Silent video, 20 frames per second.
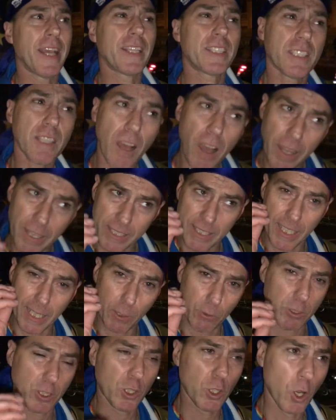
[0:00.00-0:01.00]
It started as a
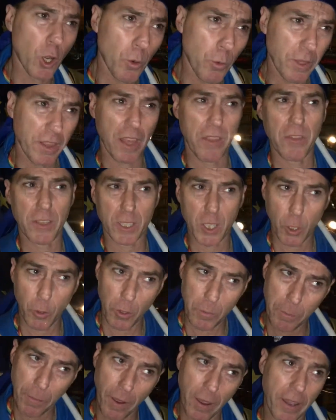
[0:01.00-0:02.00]
little sore within the
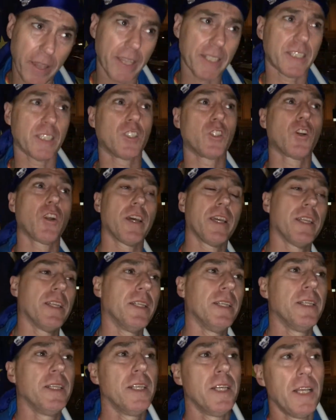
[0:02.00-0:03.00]
Tory party to try and
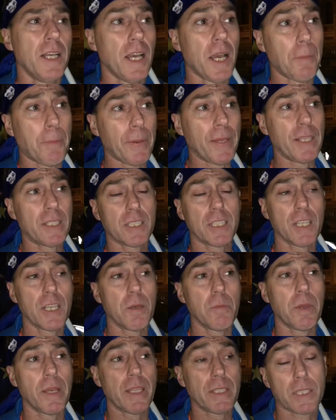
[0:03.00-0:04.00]
appease
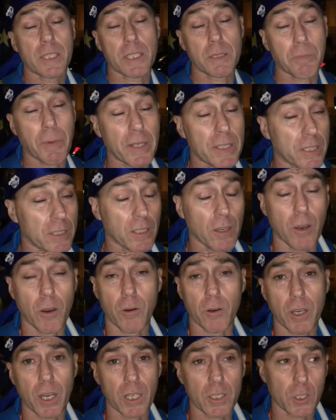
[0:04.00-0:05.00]
them. It's spread to the
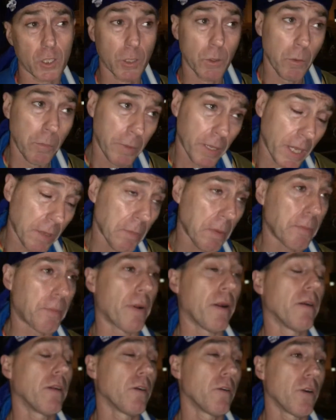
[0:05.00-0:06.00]
whole country. We're becoming
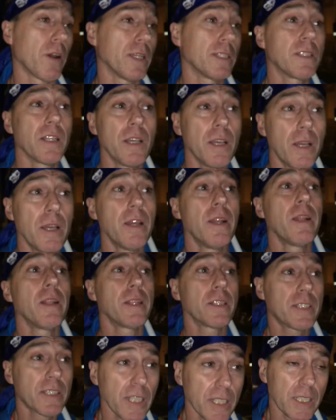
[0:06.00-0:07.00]
polarised.
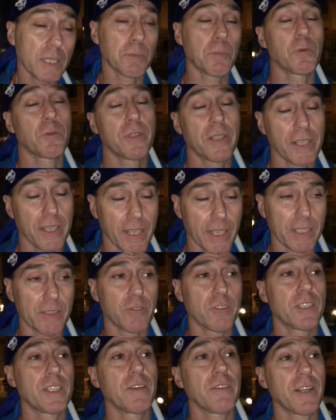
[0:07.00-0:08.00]
The sensible thing is
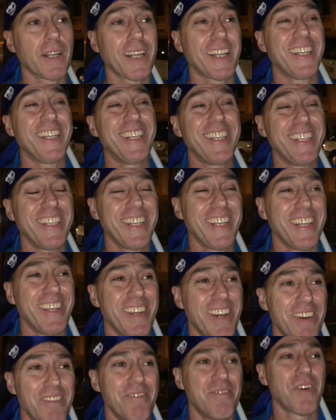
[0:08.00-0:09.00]
for us to have a clean
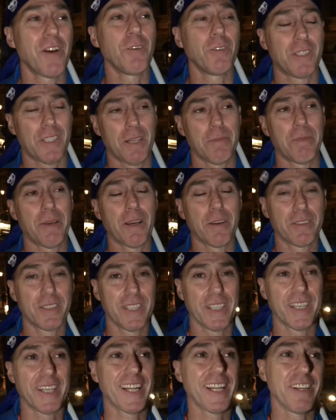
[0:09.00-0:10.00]
vote about
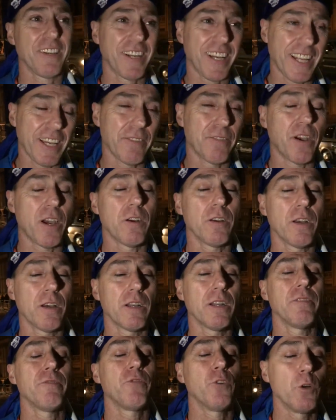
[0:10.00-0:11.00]
it, a clear vote,
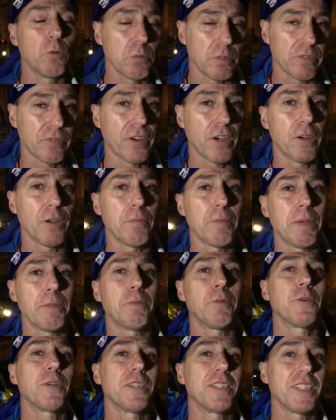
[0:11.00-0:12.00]
an informed vote, and
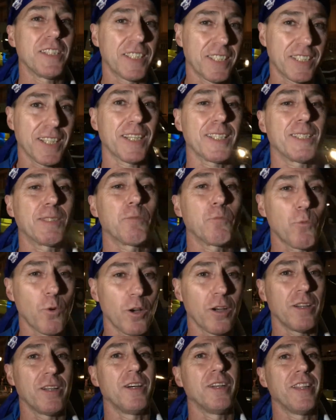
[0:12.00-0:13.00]
people can discuss
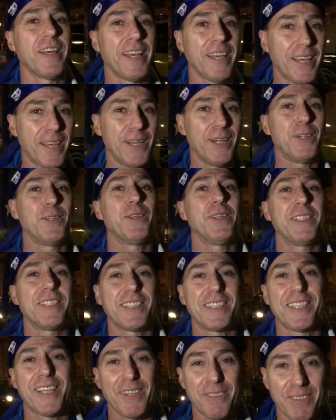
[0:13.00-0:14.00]
what the hell is
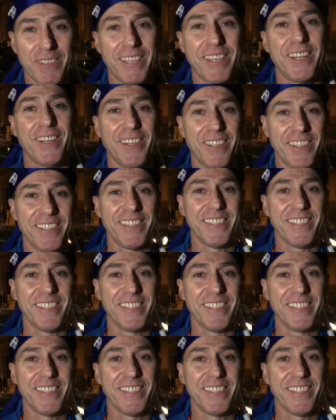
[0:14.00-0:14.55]
going on.